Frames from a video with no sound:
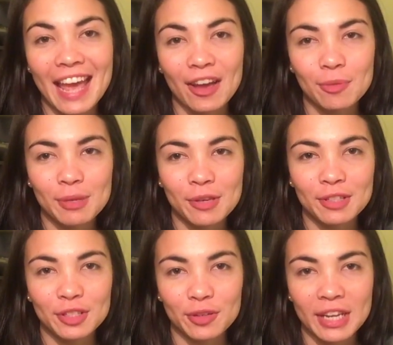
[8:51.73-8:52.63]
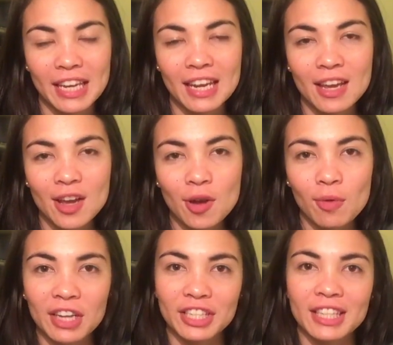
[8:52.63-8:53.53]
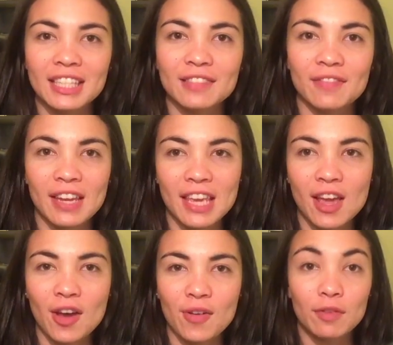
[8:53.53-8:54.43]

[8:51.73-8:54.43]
I hope you enjoyed watching this video.